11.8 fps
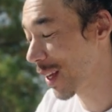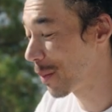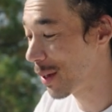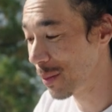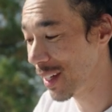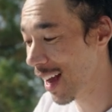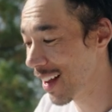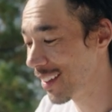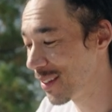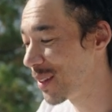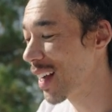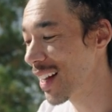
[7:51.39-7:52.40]
I mean, we got,
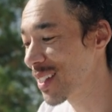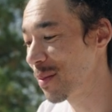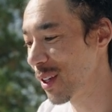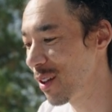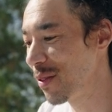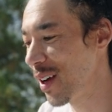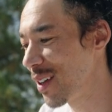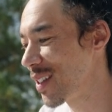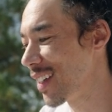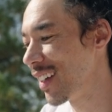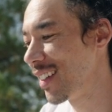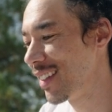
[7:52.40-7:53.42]
we got some good photos
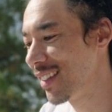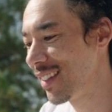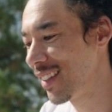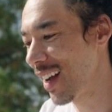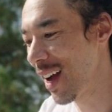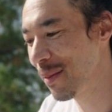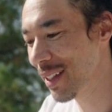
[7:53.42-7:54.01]
here. I'm